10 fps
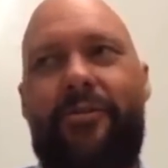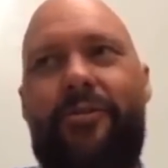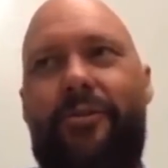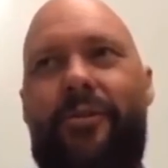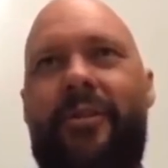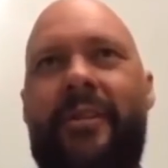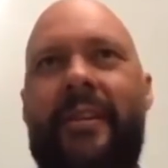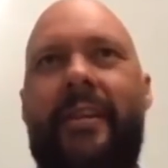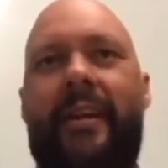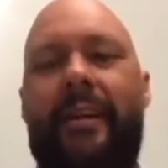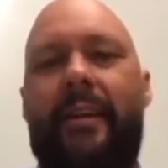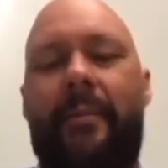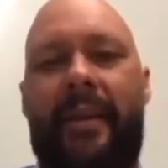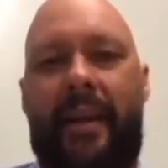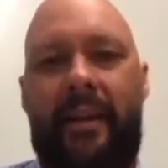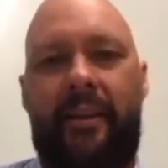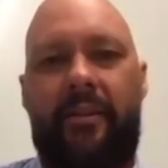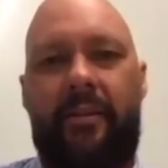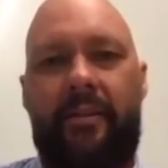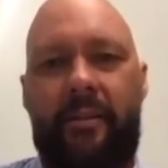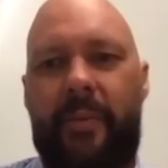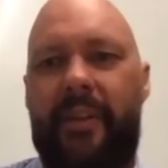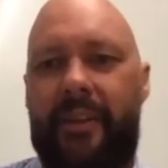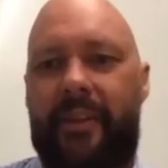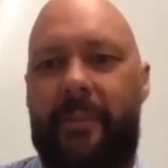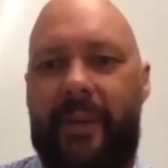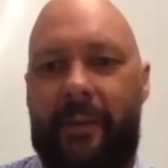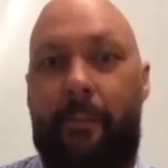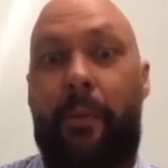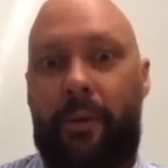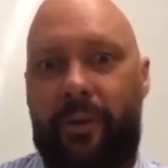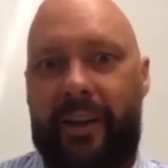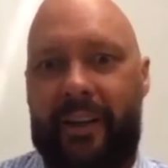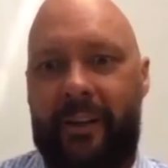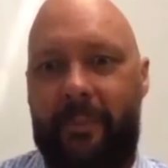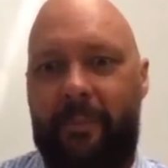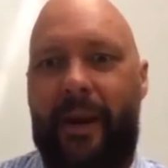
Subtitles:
you're not eliminating your ability to be employed